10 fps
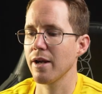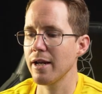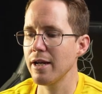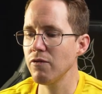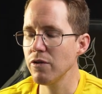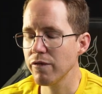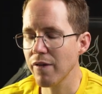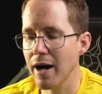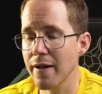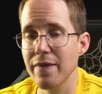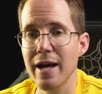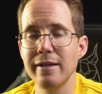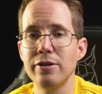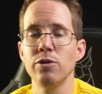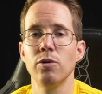If you find
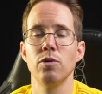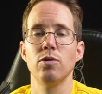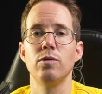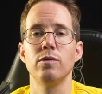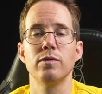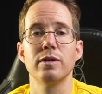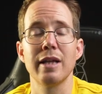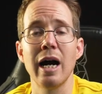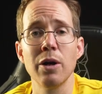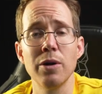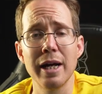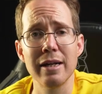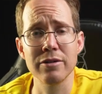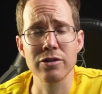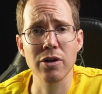that your download
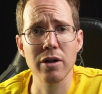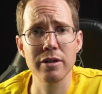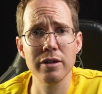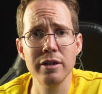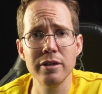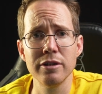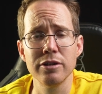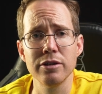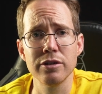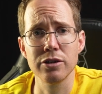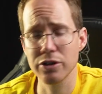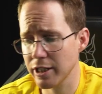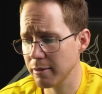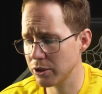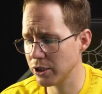hasn't started, just
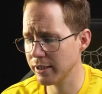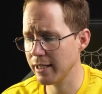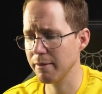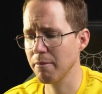double check that.